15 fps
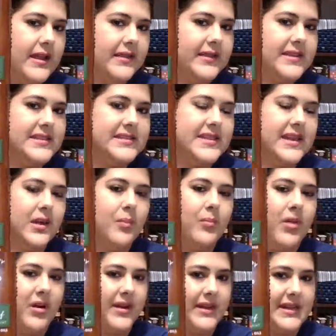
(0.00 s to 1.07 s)
And like I said, I'll
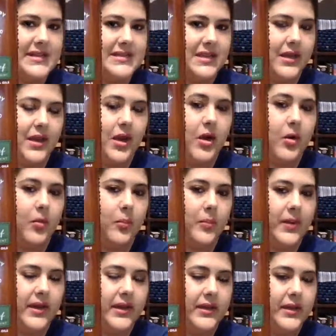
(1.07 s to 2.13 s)
mark it as I go.
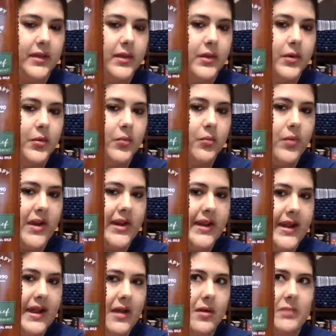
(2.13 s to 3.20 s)
But right
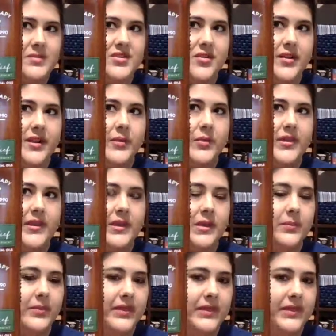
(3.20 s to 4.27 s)
now I'm starting with it
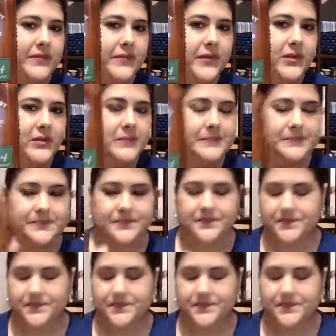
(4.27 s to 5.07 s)
completely full.